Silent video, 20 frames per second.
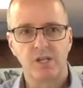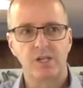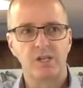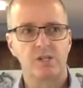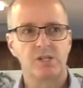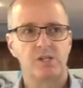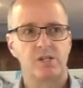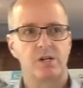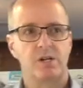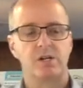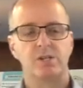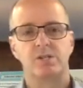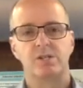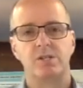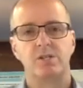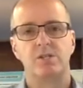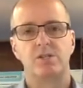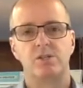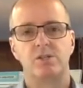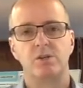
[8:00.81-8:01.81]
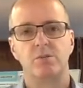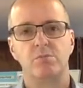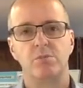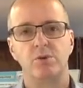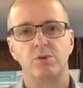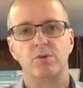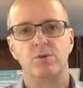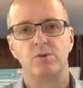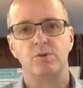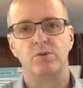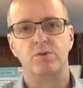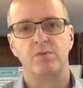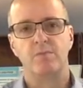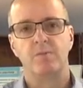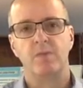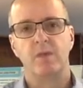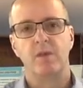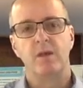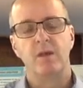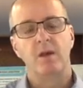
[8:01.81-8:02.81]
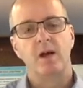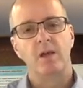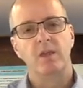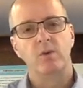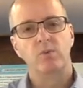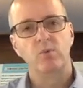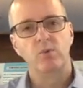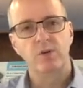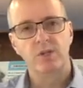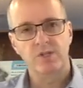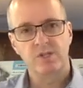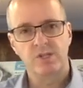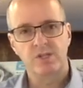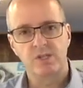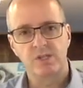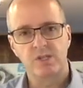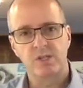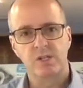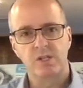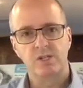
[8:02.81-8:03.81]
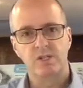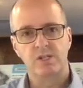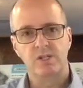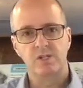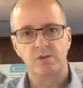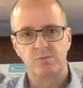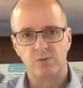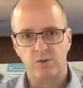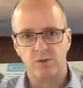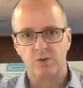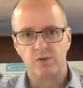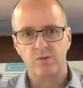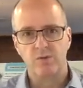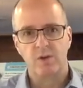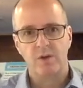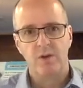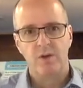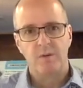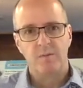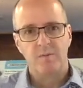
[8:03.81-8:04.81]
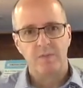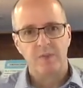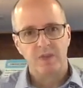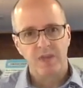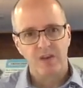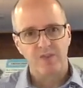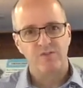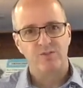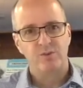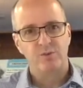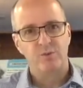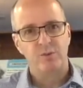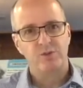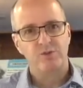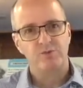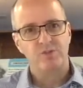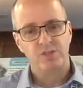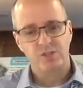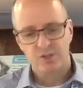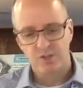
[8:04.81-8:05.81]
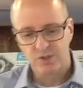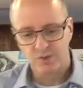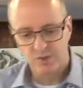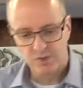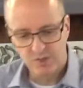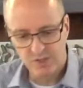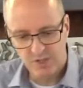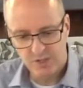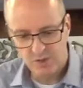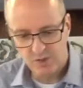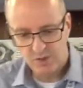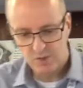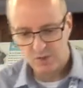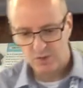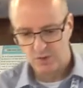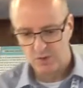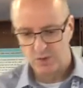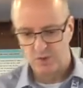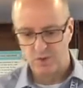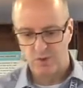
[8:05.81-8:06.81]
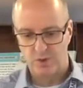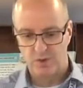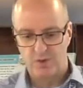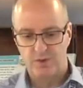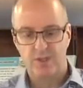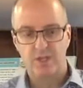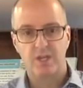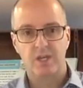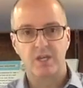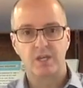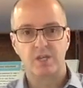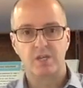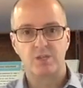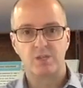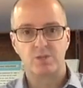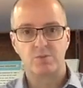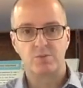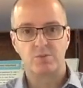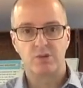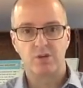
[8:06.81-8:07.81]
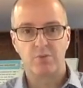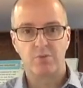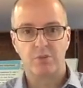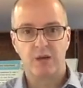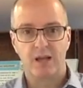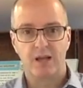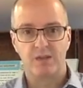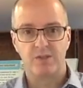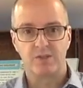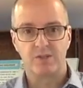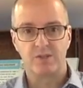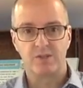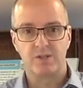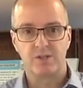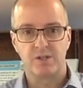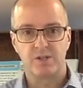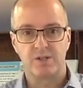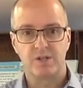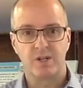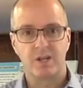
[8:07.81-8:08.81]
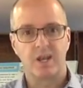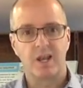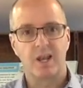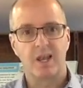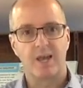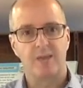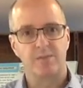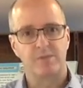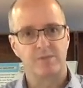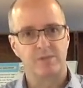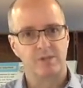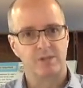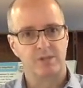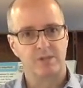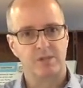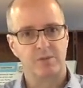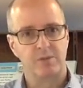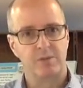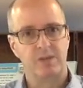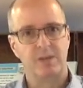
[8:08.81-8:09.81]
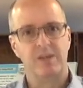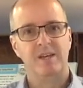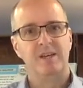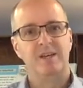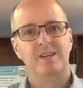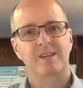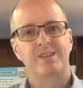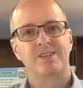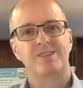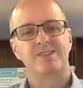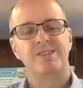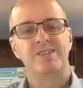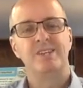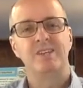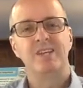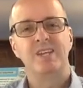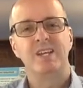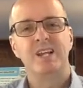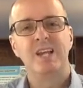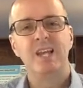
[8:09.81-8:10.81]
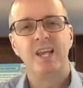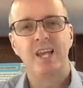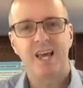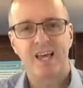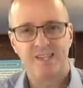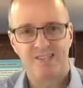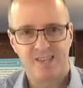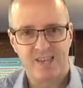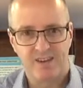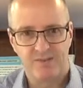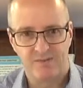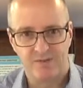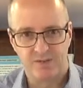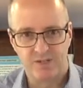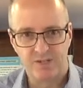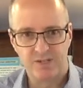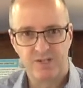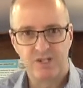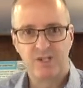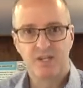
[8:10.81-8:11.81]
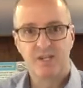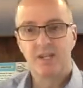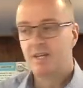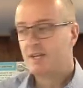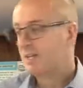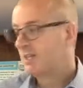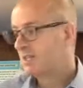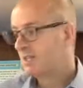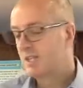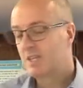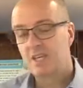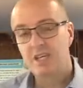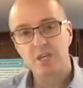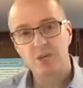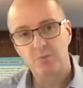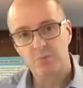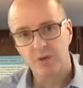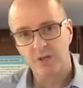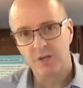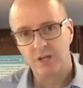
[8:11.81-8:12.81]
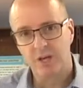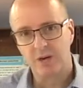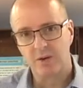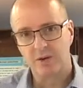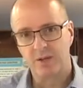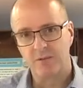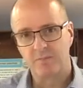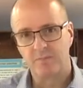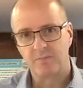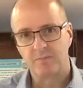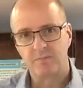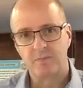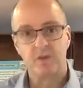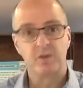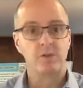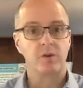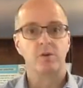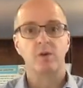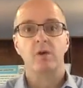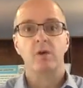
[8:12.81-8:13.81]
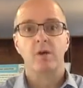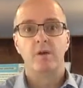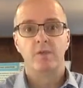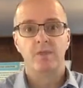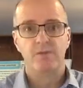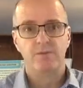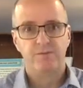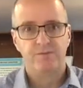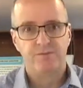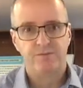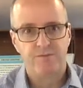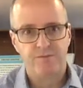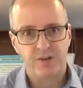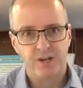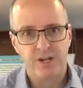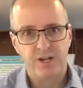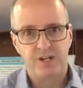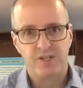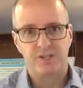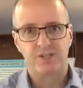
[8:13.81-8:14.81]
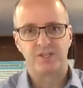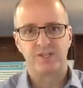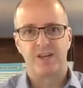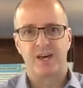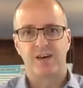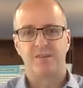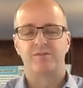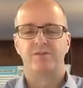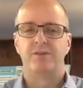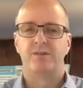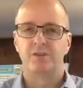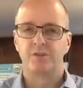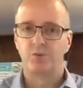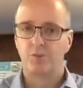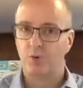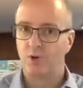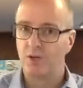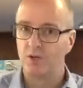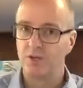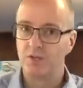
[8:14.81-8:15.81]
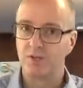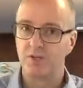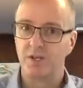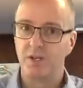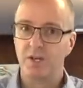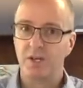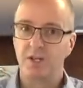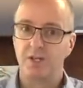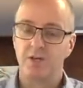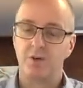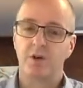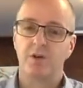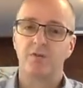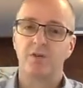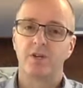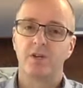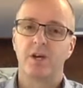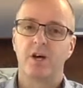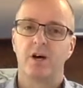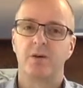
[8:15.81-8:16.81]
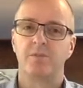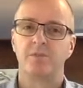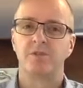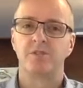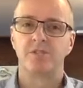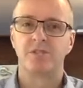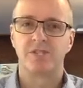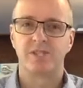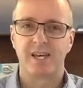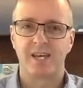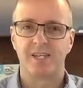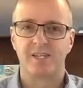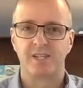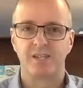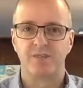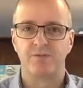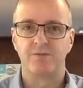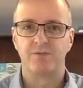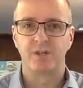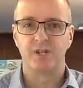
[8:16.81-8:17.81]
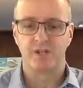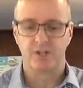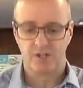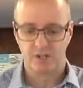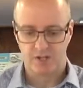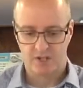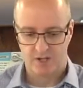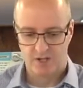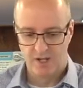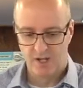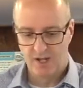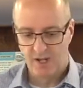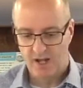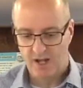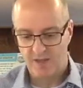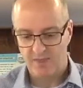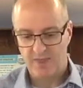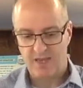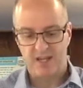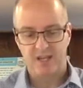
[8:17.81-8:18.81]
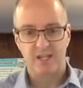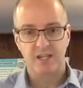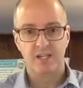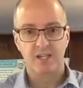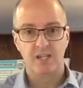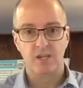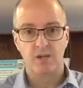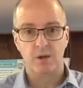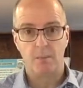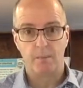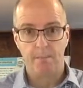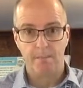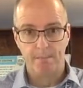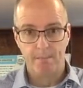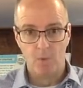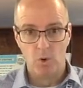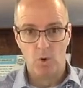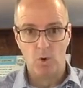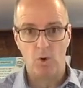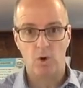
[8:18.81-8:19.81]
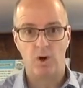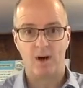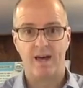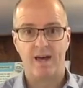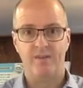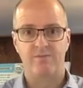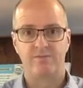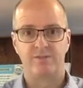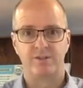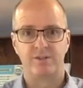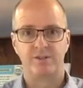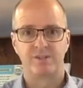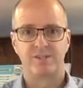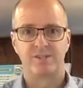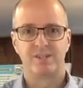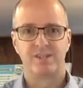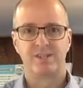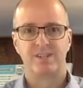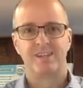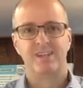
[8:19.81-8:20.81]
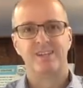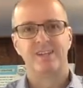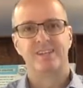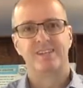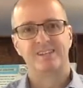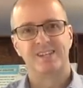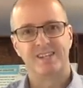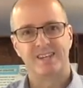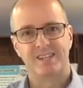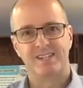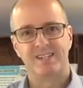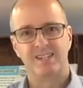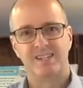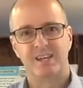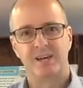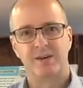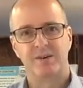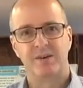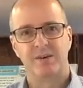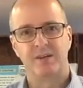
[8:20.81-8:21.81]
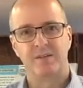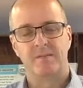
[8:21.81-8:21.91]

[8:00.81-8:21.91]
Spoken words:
started to move. And then once it started to move, the effort was reduced, and you saw the spring balance start to collapse a little bit because it needed less effort to keep it going. So the first effort was to overcome static friction, and that needed more effort to get it going.